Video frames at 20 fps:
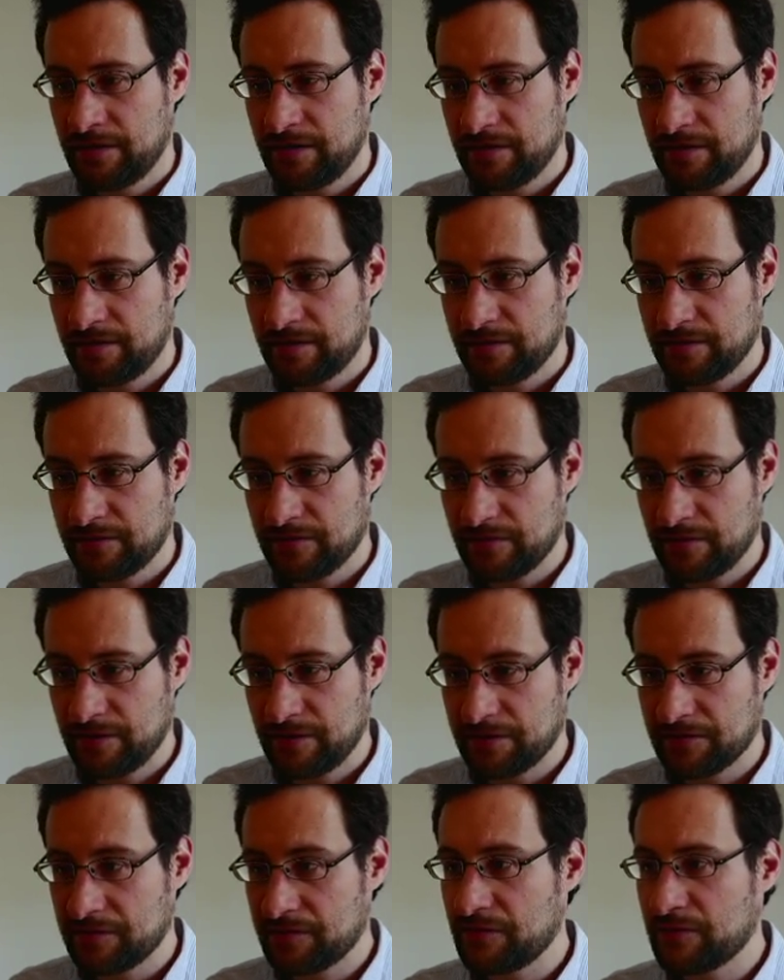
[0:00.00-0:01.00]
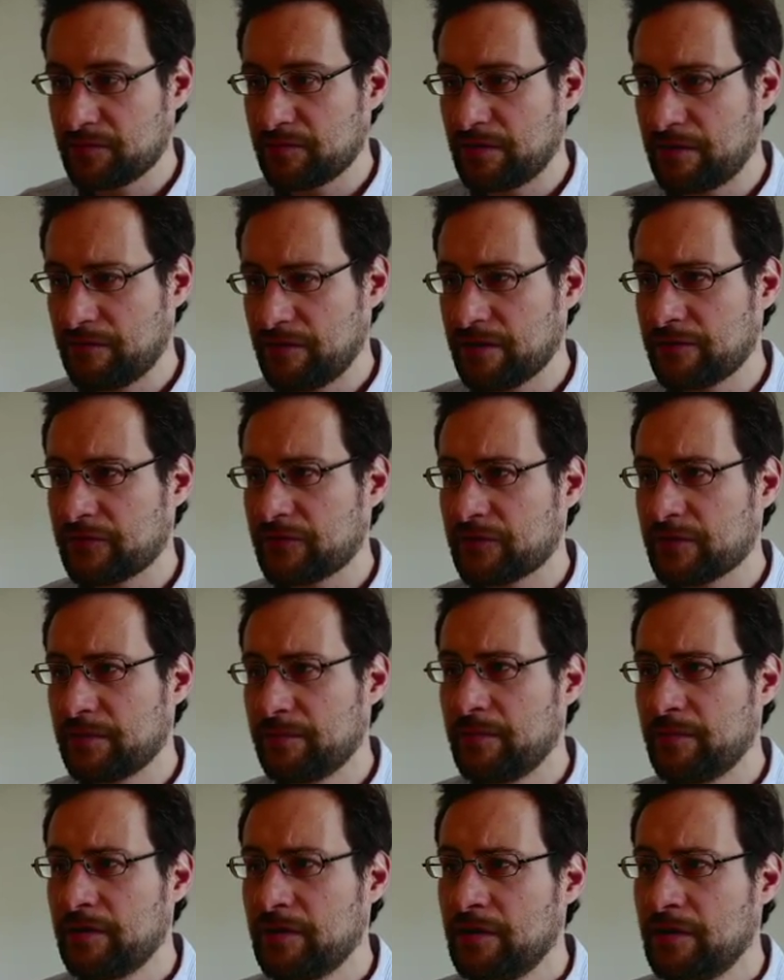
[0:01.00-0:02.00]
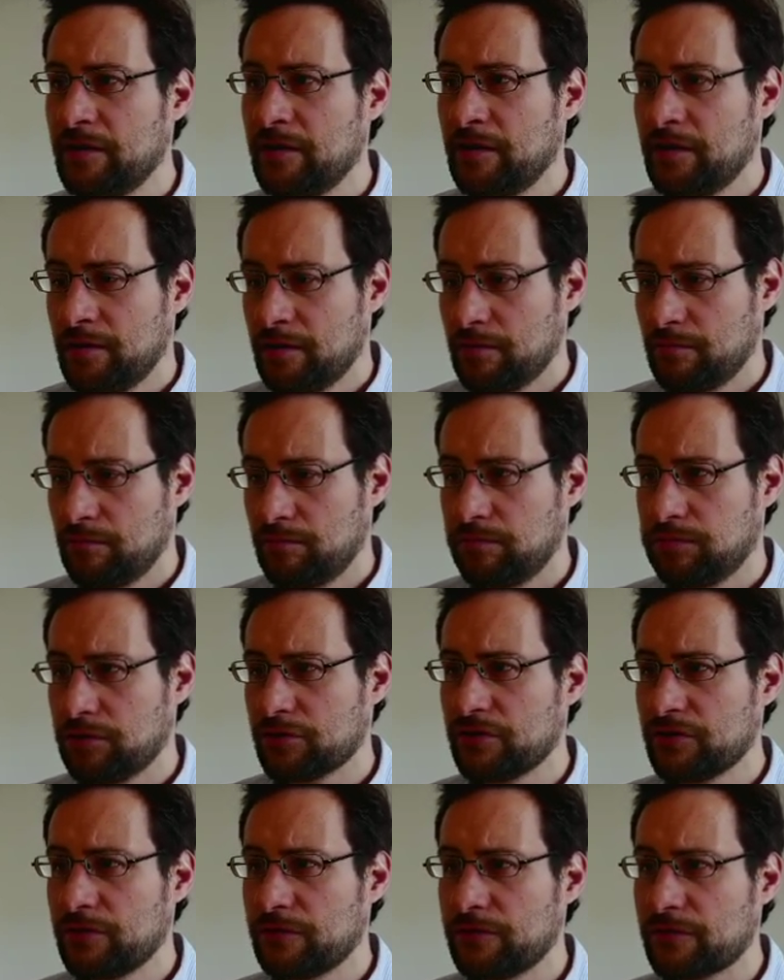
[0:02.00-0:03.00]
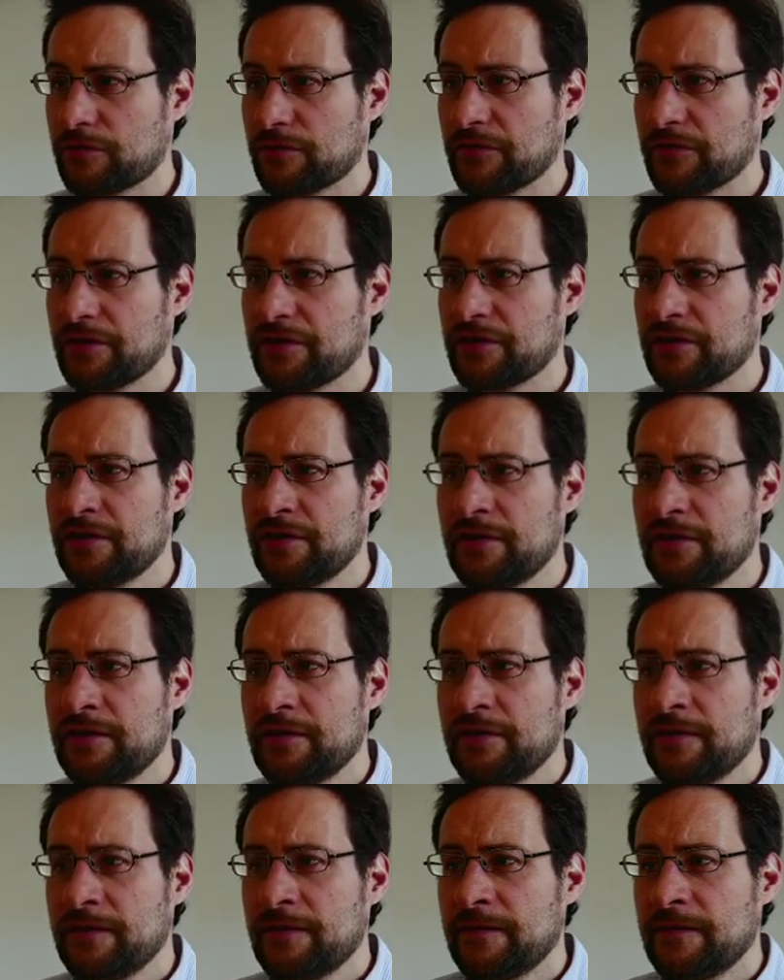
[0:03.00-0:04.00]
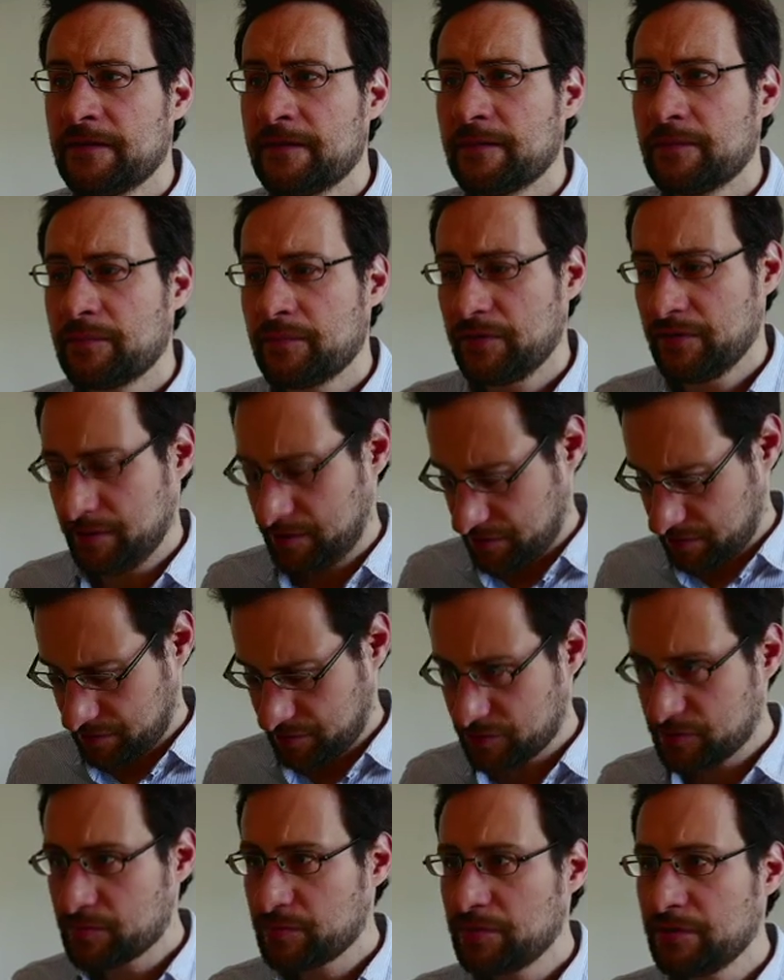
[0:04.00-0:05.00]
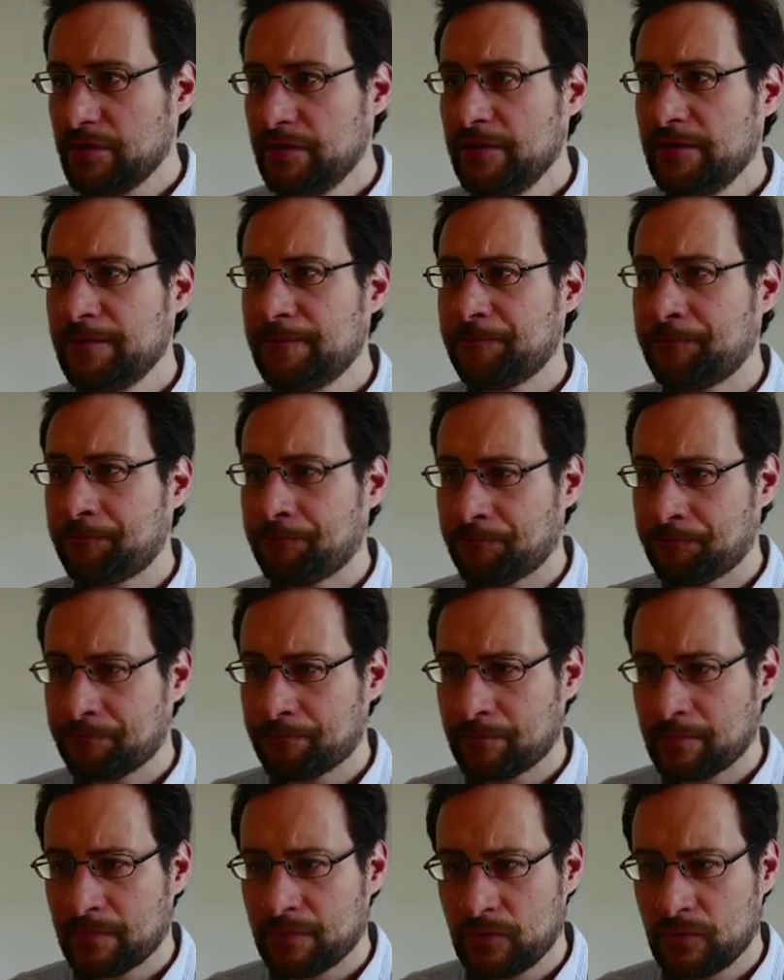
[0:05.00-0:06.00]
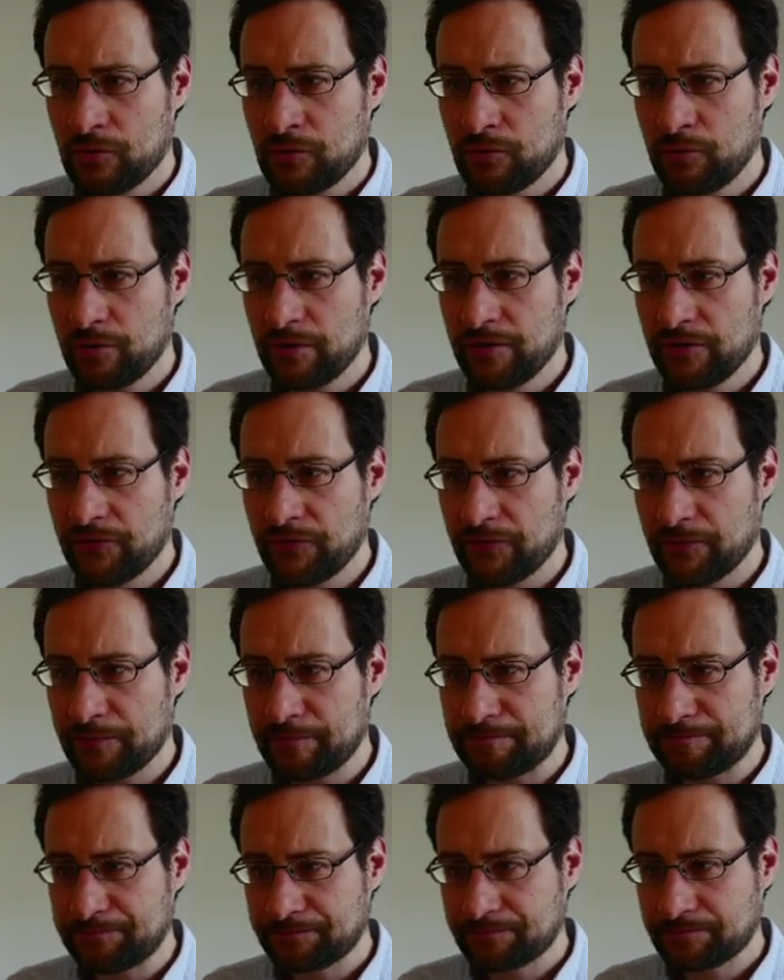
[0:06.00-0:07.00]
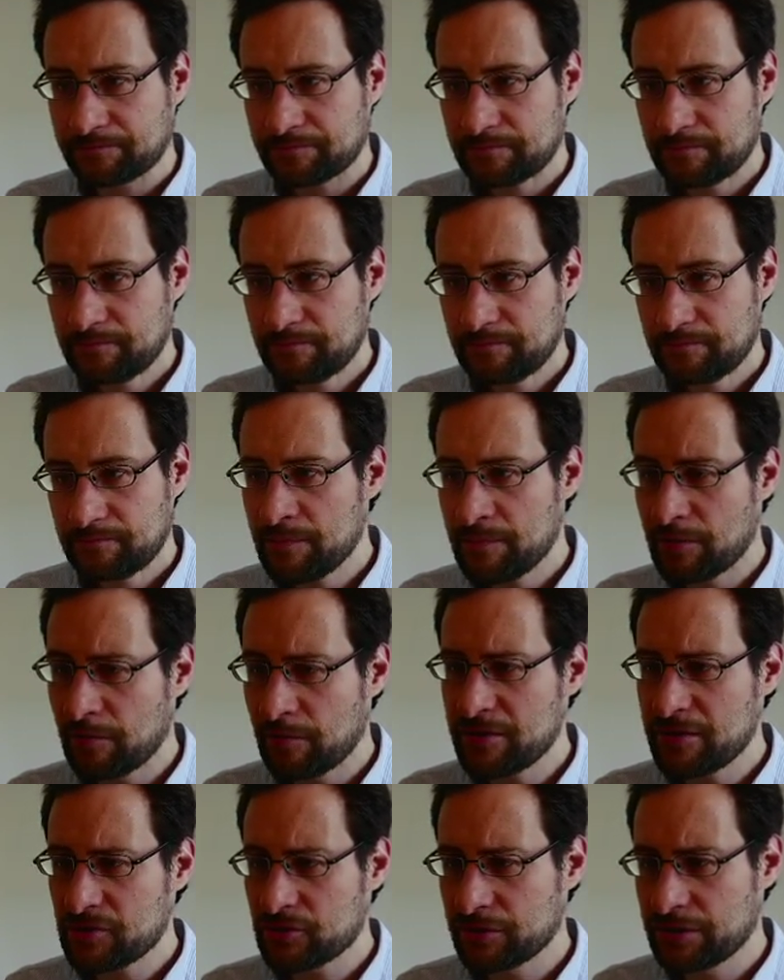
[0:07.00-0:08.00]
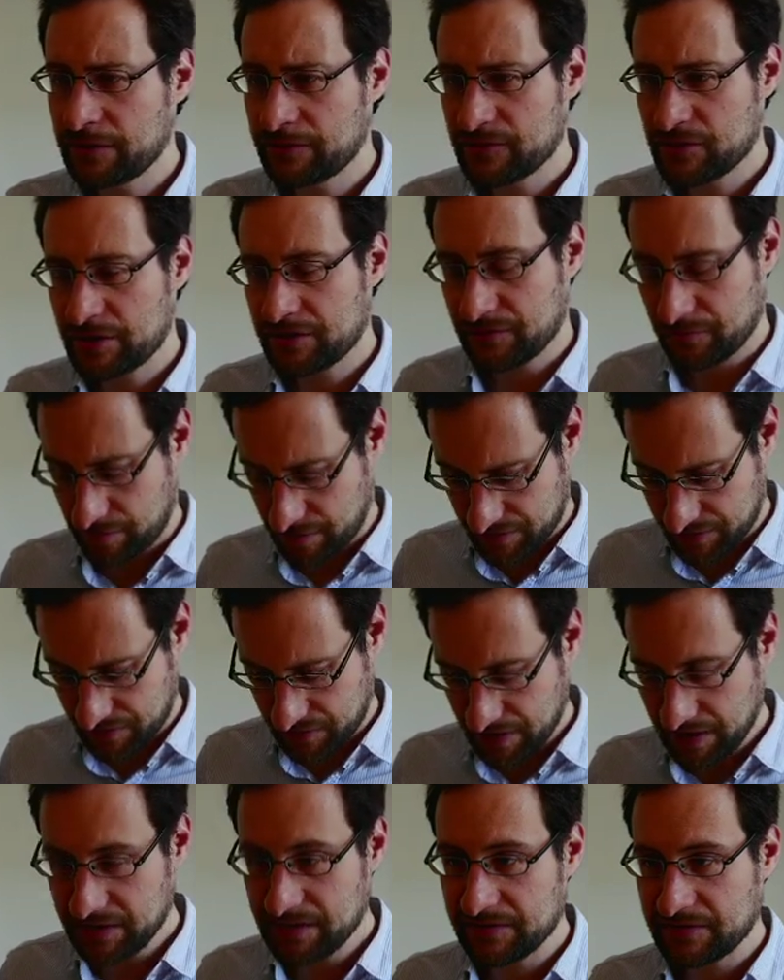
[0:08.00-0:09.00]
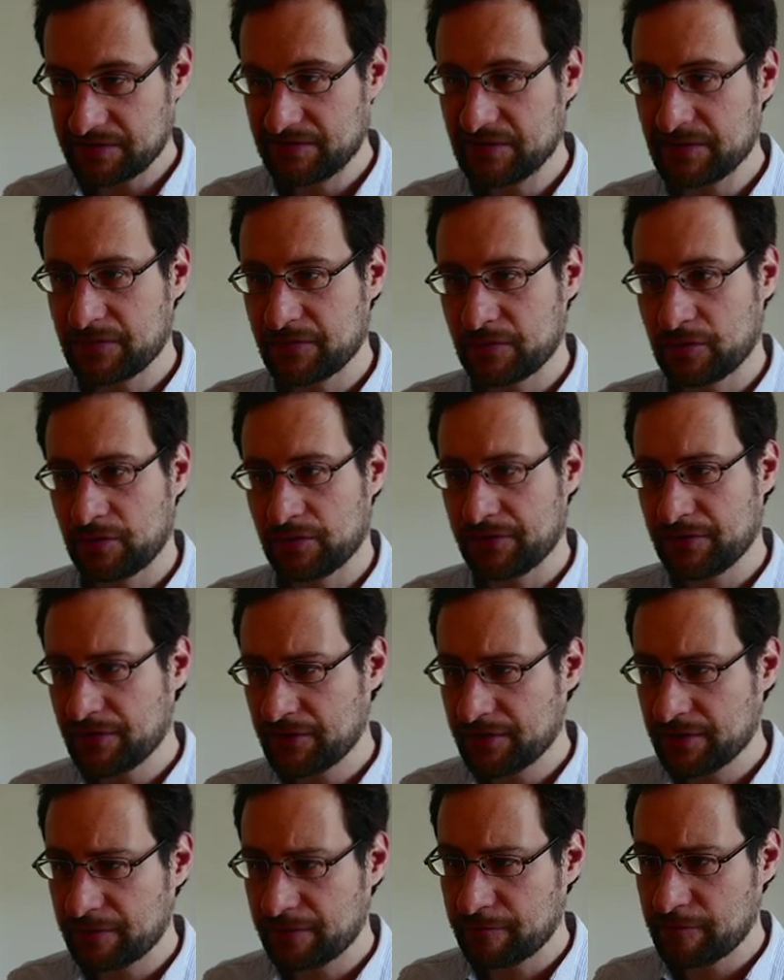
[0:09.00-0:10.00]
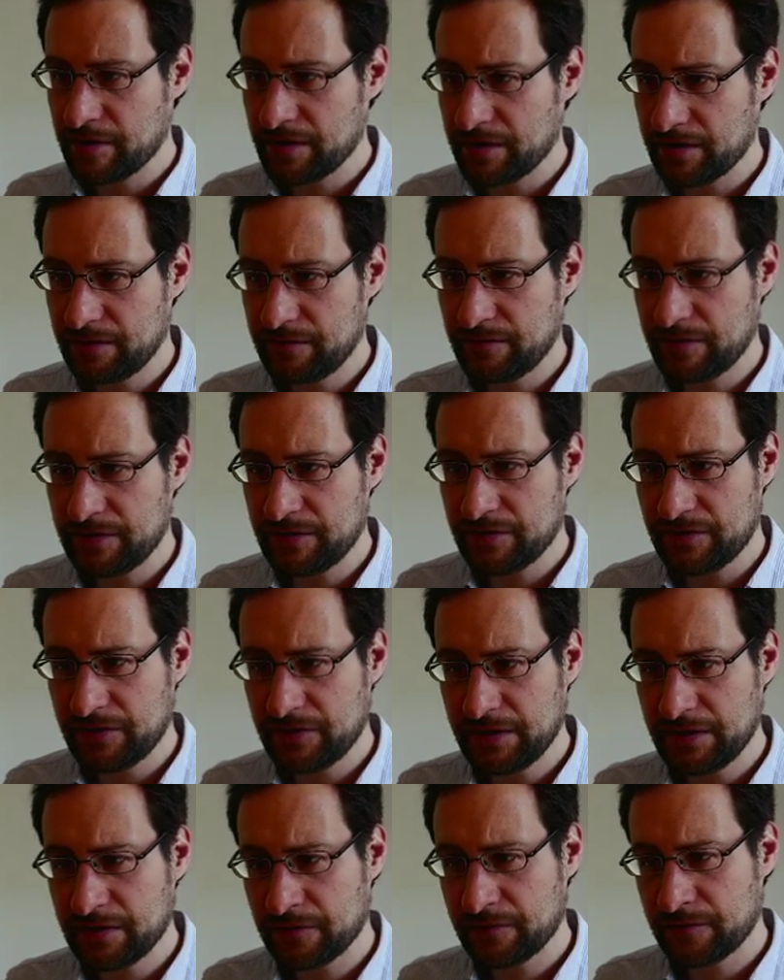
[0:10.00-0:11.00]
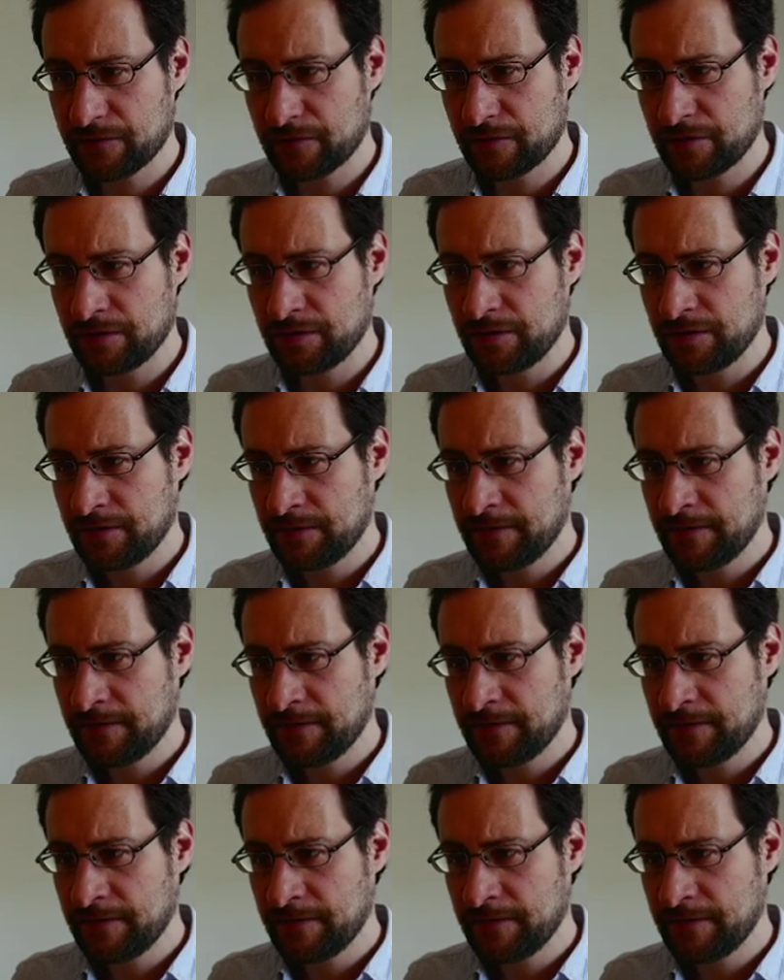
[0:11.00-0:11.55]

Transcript: And yeah, this is why we have some botnet for that PHP. Who is, probably I should have just run the data. This is of course the stuff we invented data for.